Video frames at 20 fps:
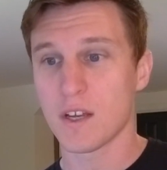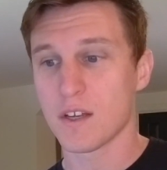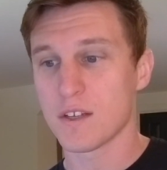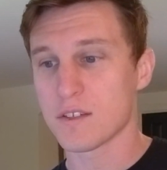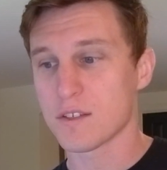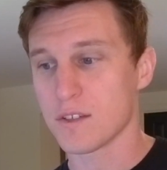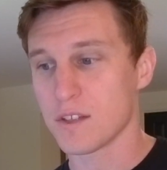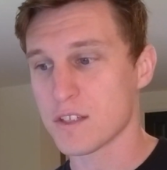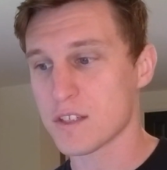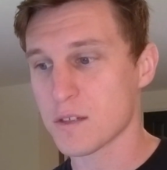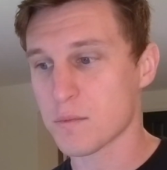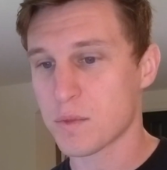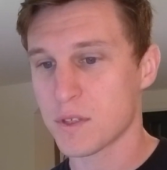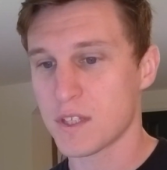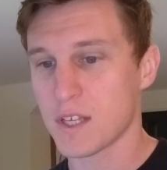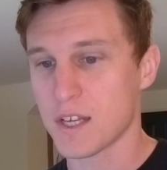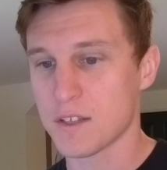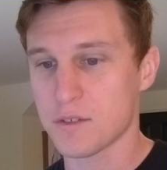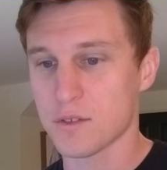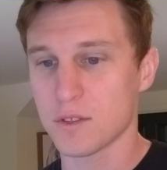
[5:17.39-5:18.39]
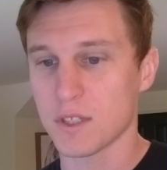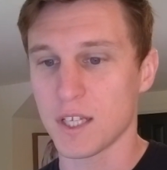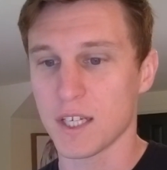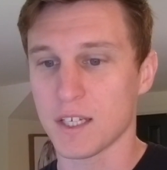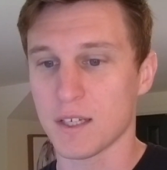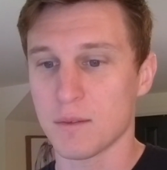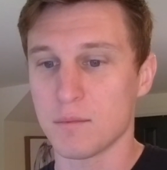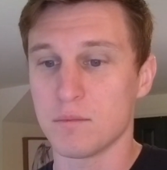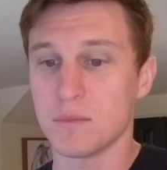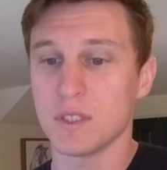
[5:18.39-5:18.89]
So this is a potential
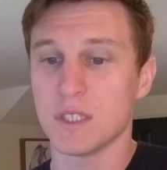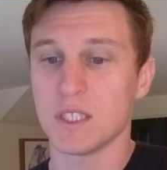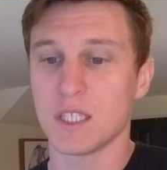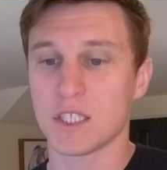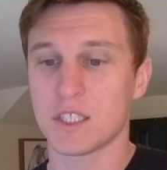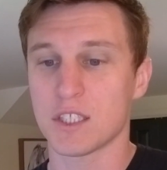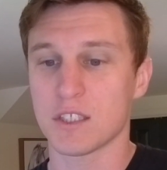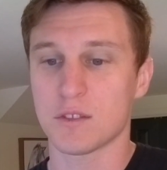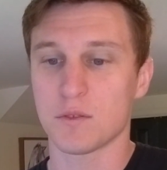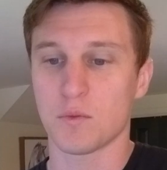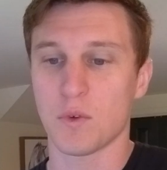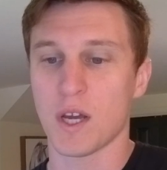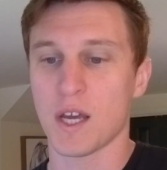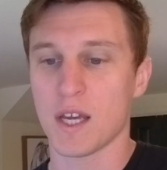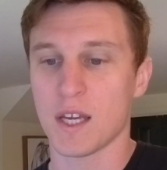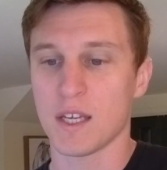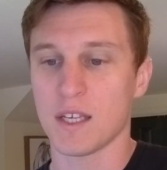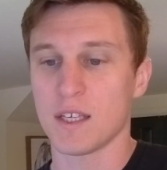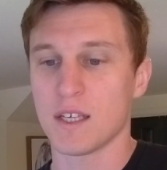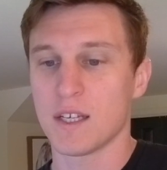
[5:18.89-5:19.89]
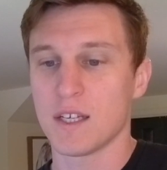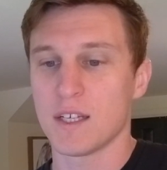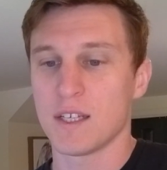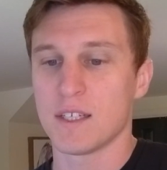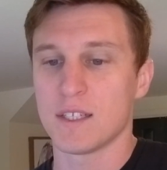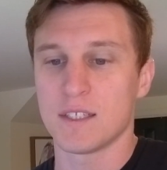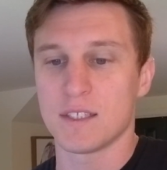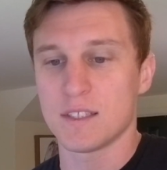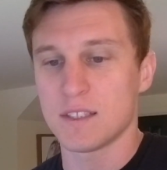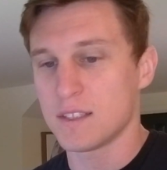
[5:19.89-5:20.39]
like malicious way
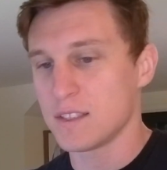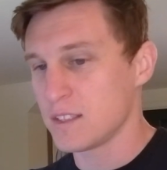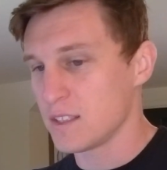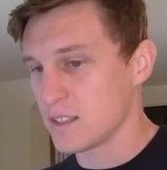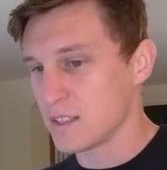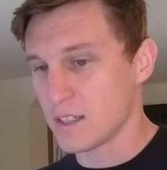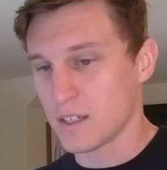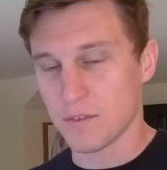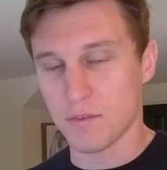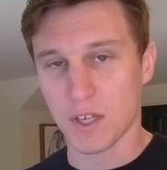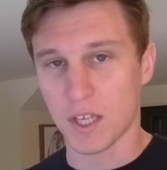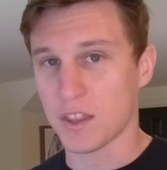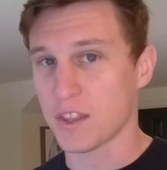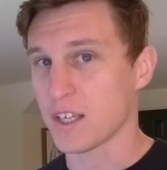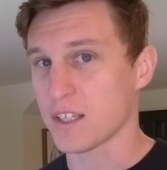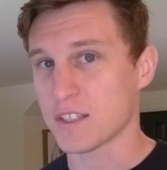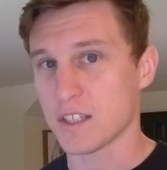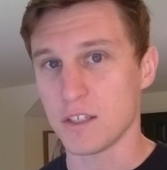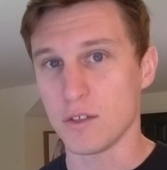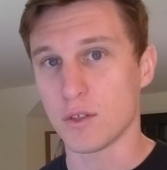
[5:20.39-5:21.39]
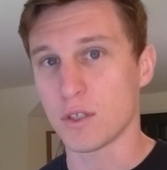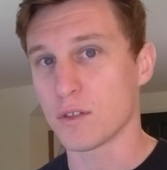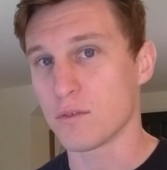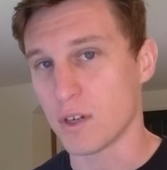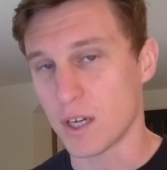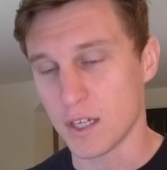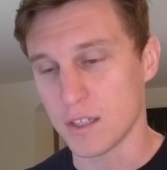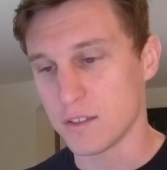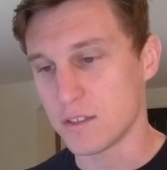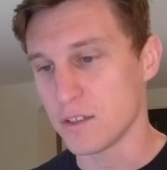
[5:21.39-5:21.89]
of like things that you could
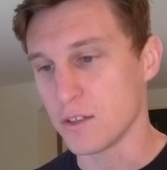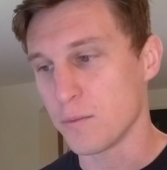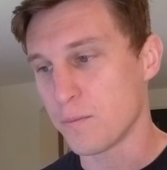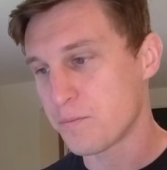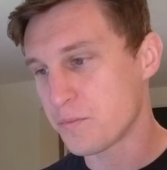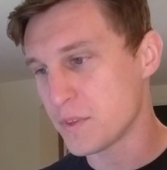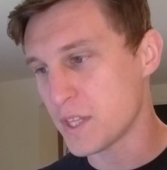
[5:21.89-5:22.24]
run into.